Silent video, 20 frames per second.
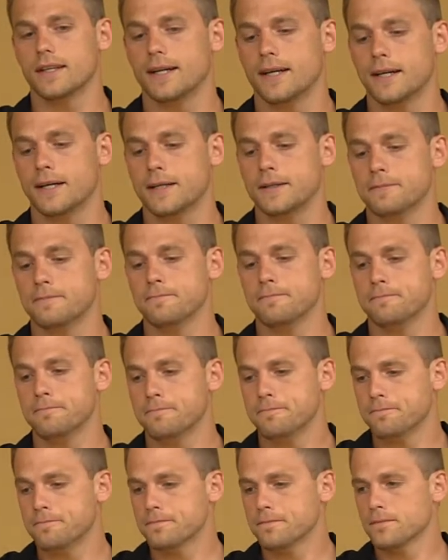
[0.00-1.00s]
um,
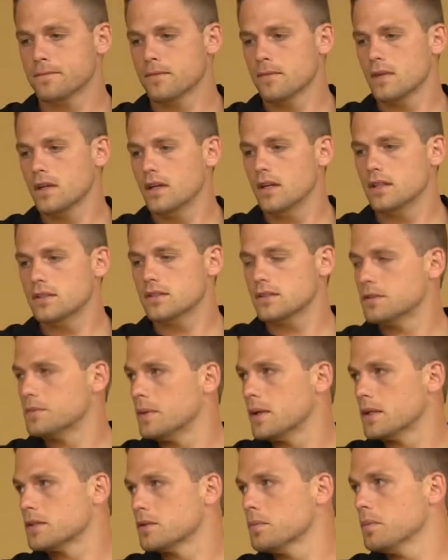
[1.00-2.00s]
it's a
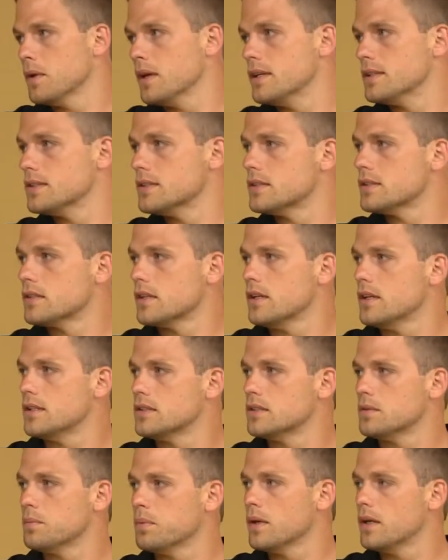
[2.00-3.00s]
special place. It's a,
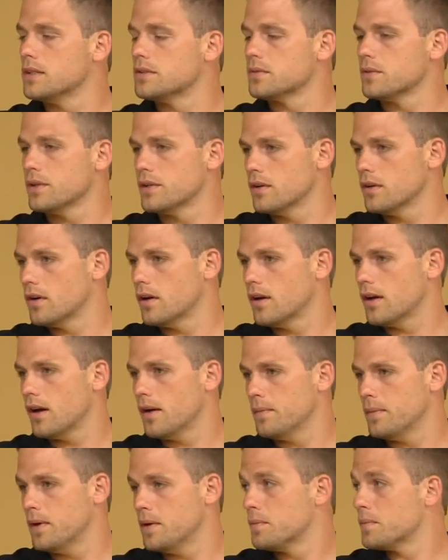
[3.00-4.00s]
it's a place where you can
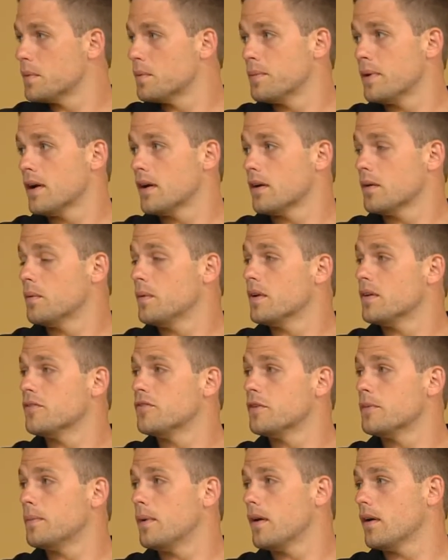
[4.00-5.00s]
come in prepare to win a
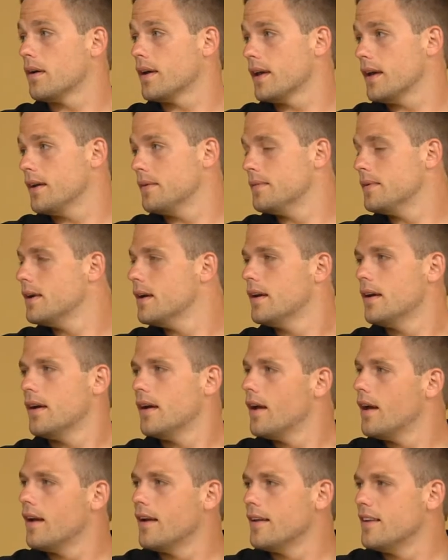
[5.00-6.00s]
football game
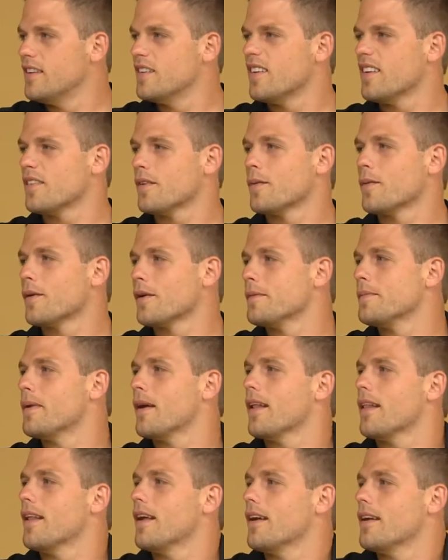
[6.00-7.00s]
you don't have to worry
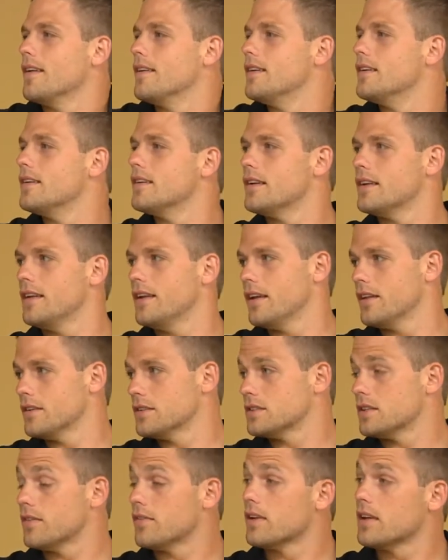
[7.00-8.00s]
about a lot of the other
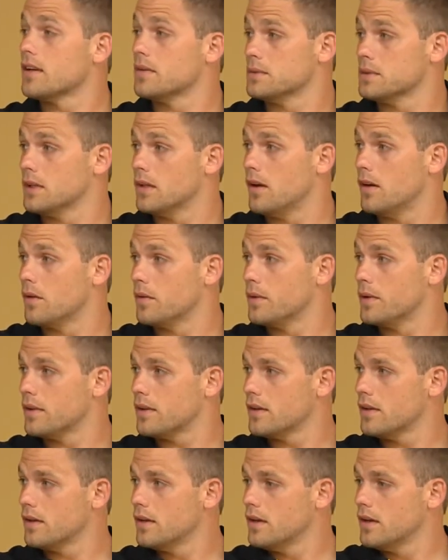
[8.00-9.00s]
stuff that comes along with
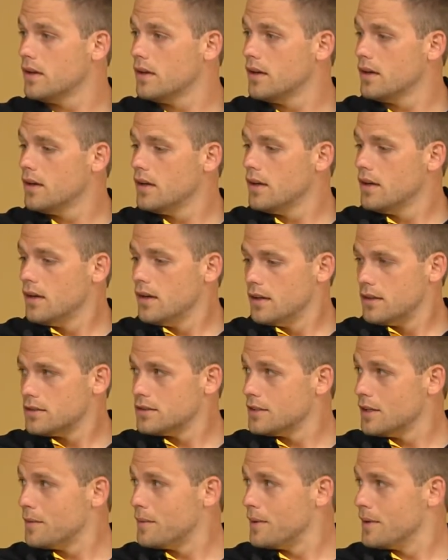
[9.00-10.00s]

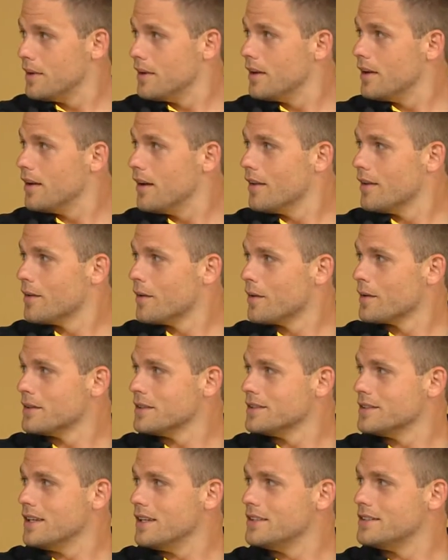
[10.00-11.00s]
some of the other
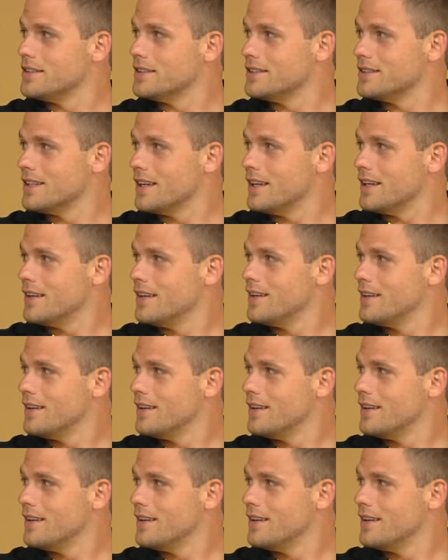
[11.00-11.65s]
organizations that